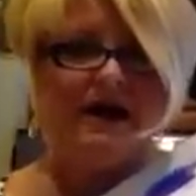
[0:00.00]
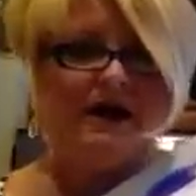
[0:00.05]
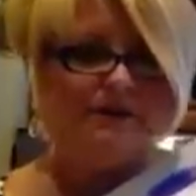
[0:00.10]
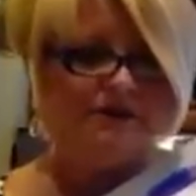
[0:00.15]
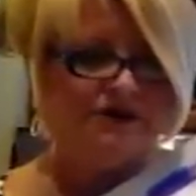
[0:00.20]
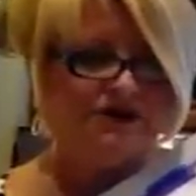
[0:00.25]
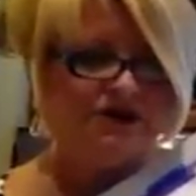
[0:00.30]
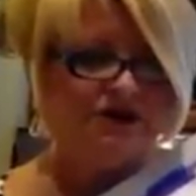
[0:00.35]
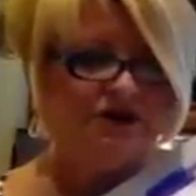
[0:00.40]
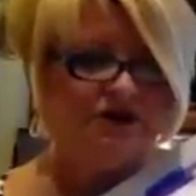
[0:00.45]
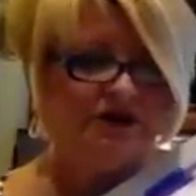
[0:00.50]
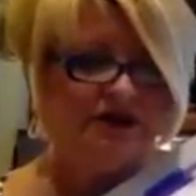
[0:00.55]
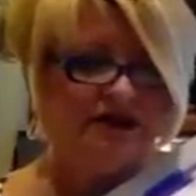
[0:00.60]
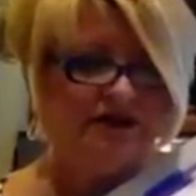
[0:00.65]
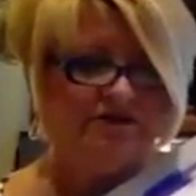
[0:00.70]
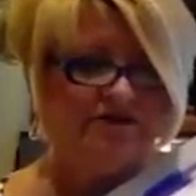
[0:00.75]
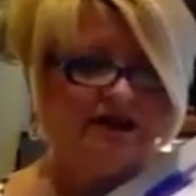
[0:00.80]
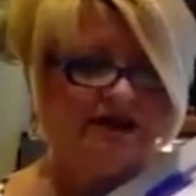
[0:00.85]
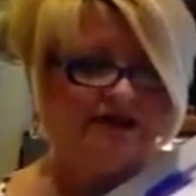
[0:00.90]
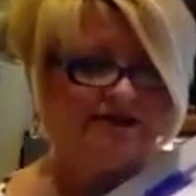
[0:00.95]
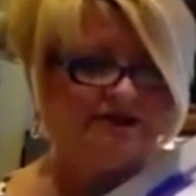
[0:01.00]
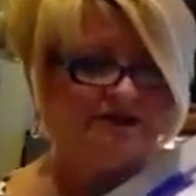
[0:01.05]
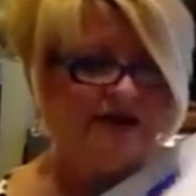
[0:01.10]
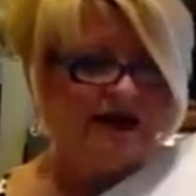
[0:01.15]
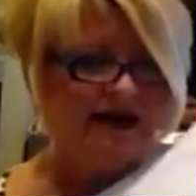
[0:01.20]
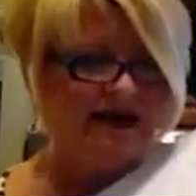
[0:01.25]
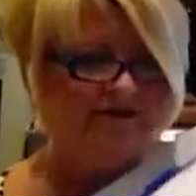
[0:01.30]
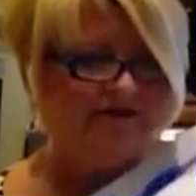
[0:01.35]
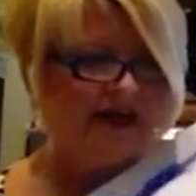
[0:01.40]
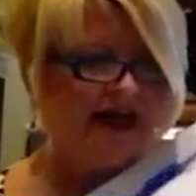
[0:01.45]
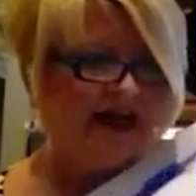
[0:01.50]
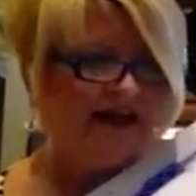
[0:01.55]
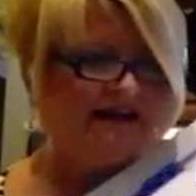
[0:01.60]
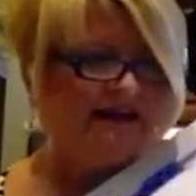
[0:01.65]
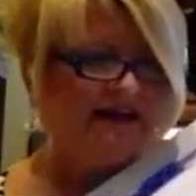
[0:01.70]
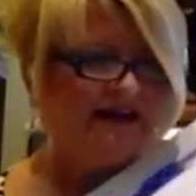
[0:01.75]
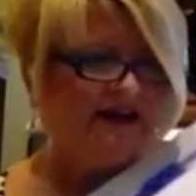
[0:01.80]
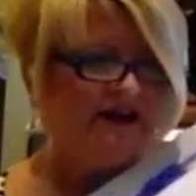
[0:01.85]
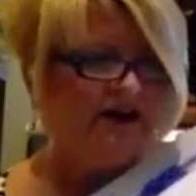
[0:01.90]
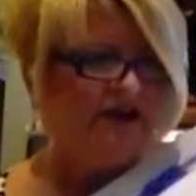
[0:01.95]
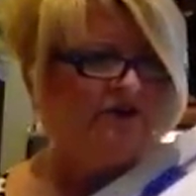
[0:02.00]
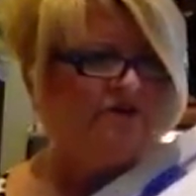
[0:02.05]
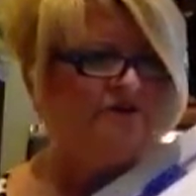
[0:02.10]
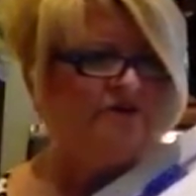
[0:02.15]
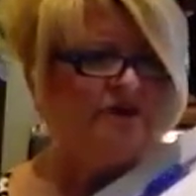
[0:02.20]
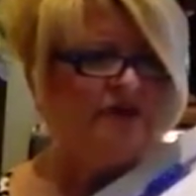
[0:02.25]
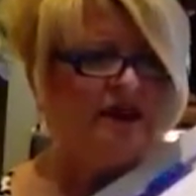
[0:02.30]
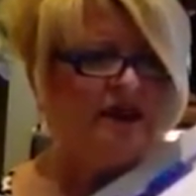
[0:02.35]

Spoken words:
opportunity event. So I have that in here.